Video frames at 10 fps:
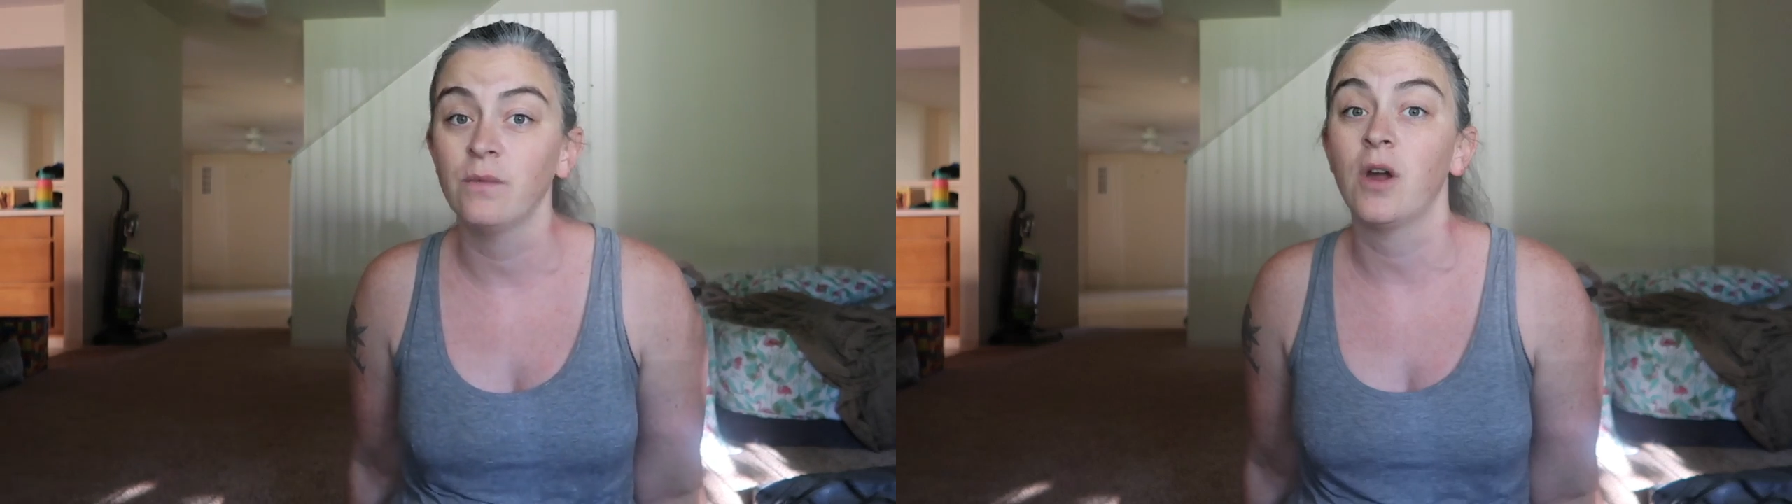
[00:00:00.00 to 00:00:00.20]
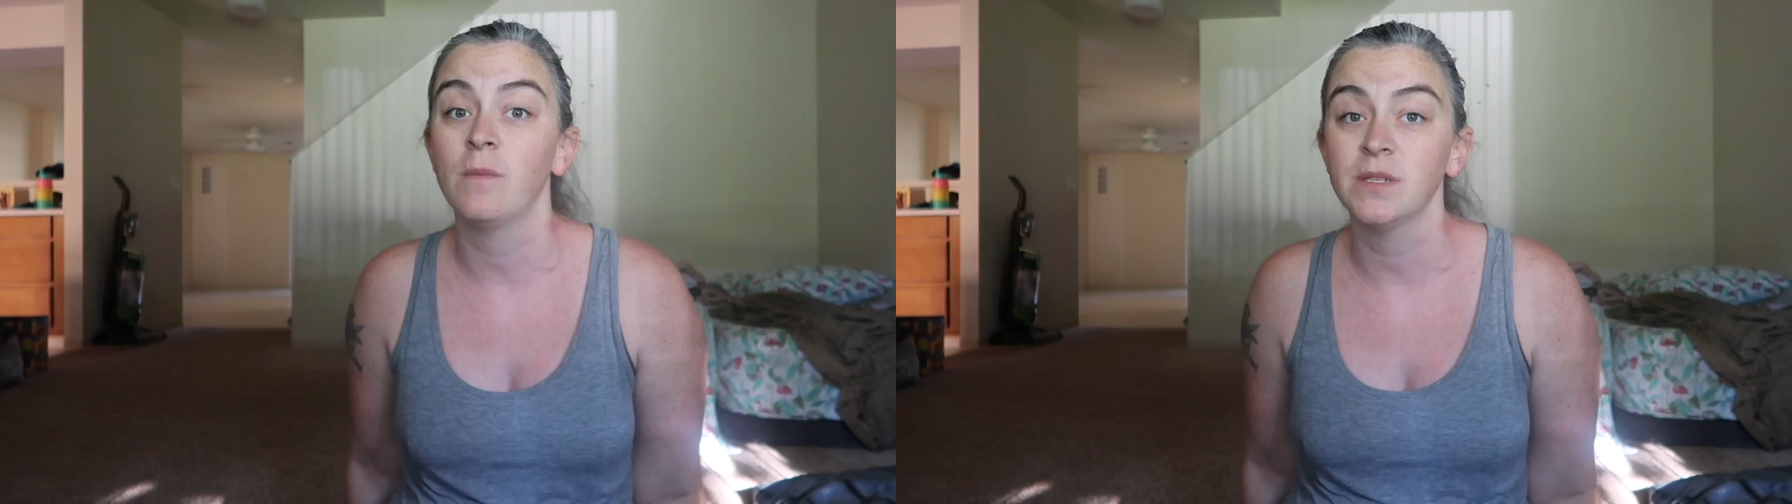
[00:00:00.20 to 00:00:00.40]

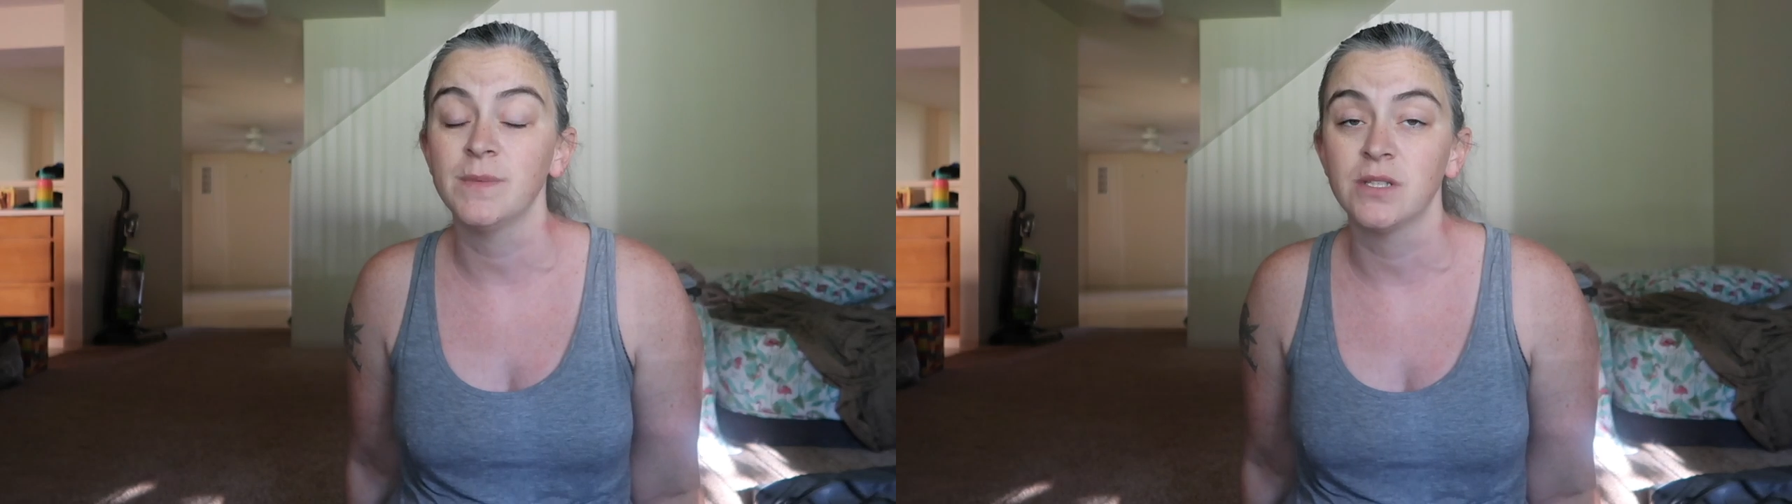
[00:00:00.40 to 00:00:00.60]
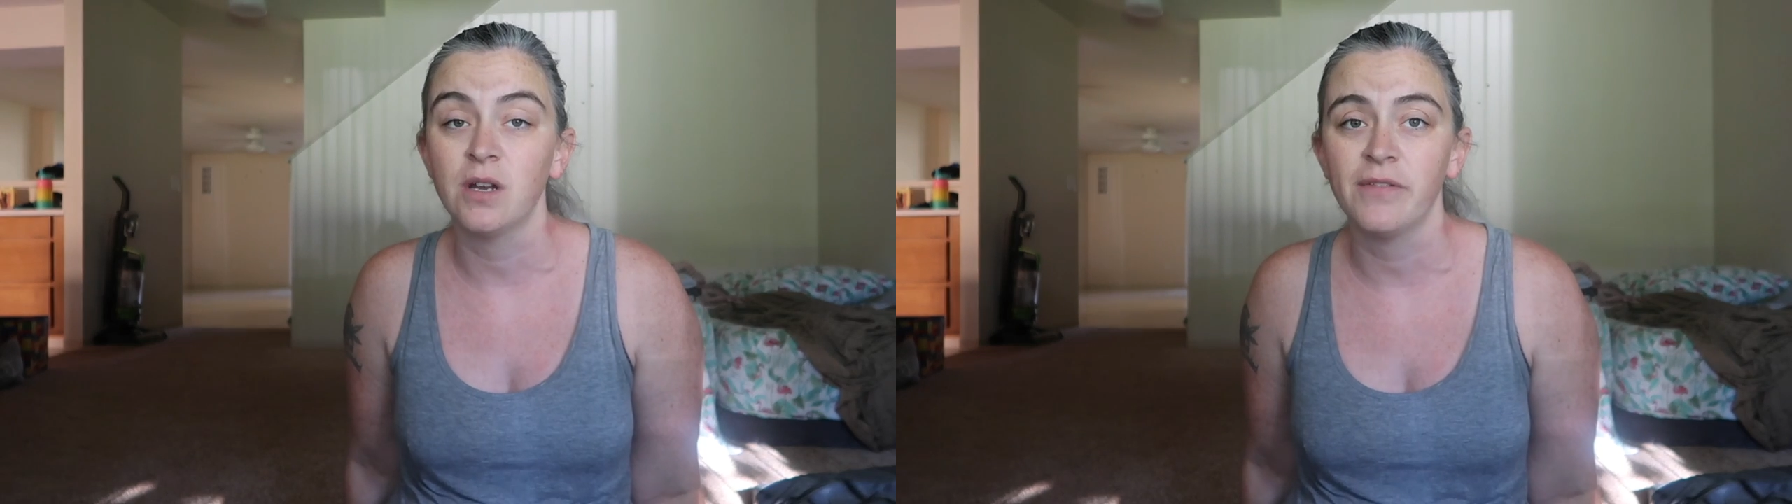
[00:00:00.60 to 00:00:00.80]
and we almost
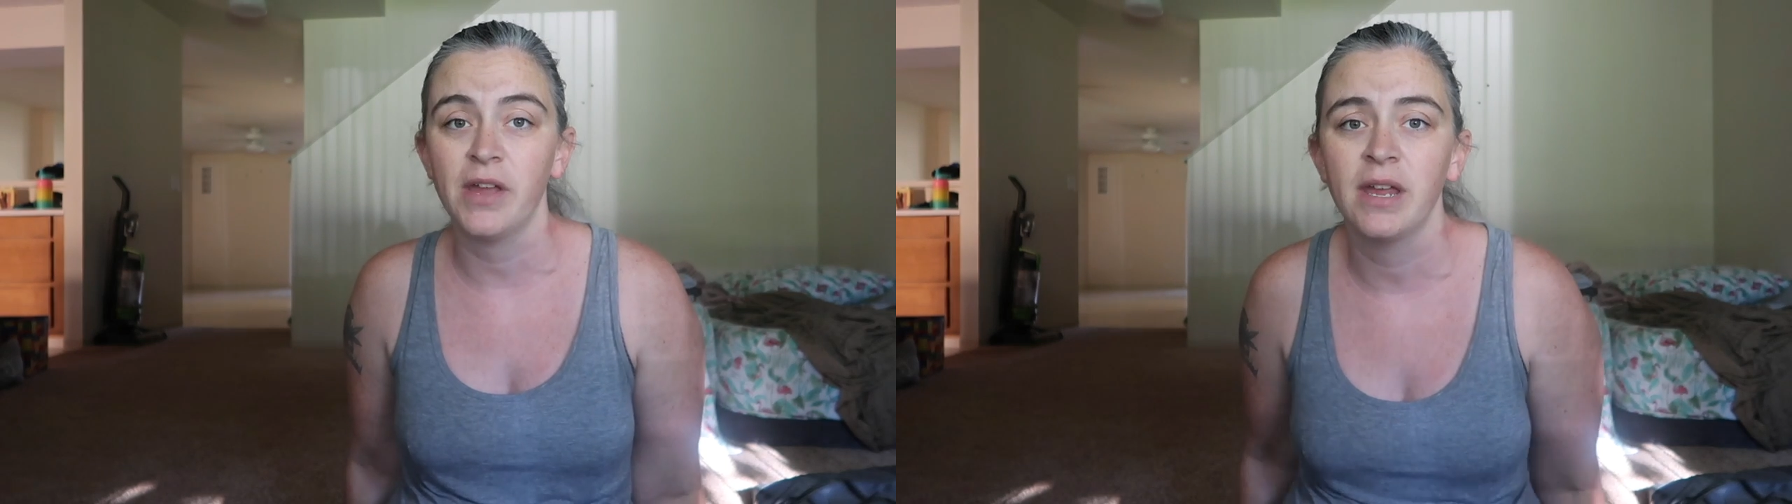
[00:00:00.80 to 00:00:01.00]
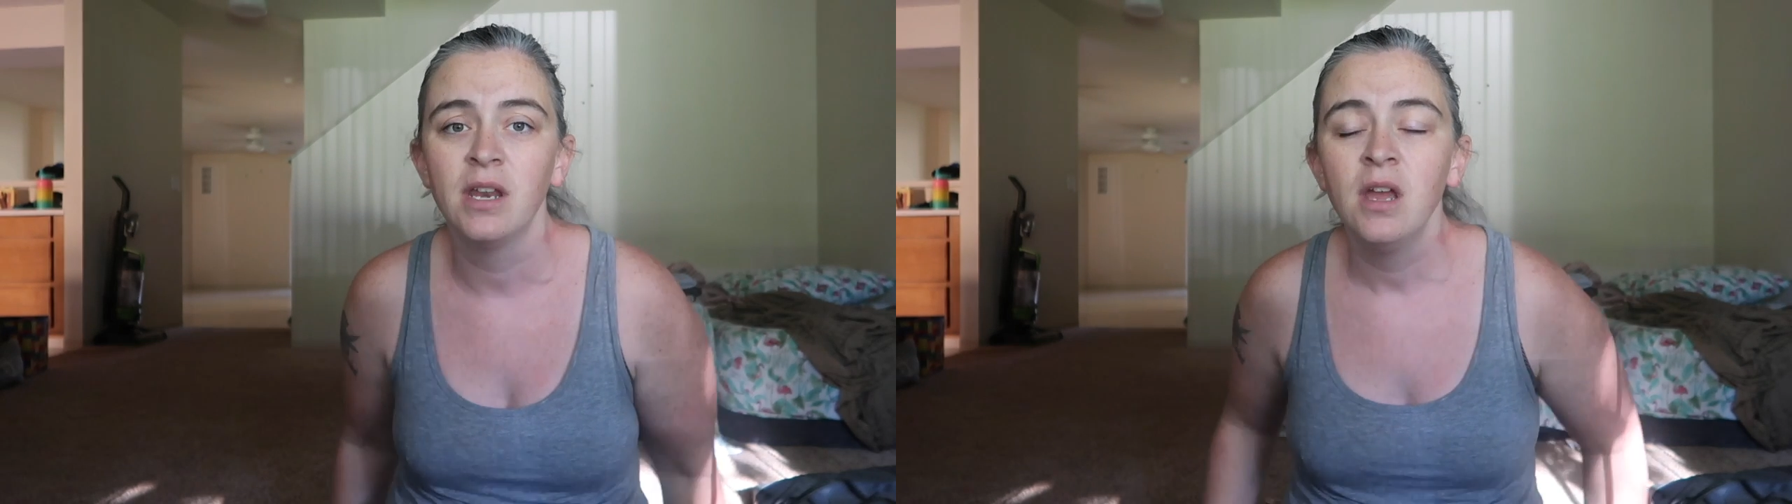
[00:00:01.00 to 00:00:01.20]
missed our
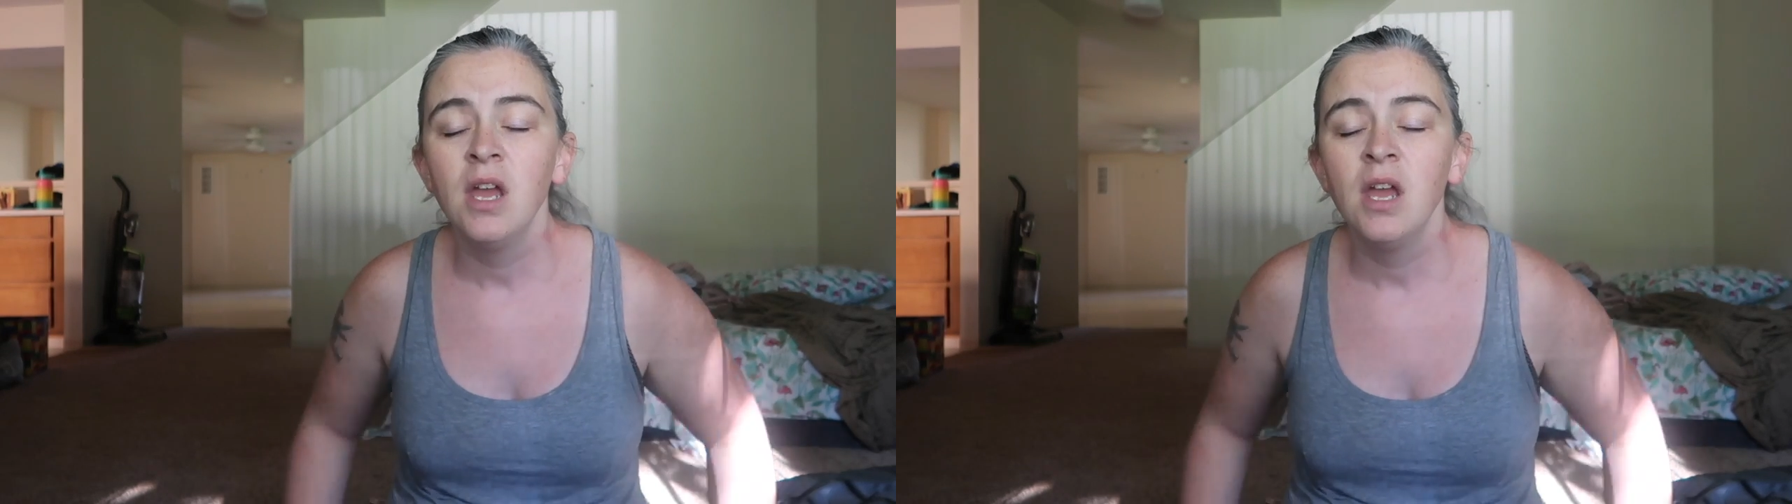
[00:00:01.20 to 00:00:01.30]
flight.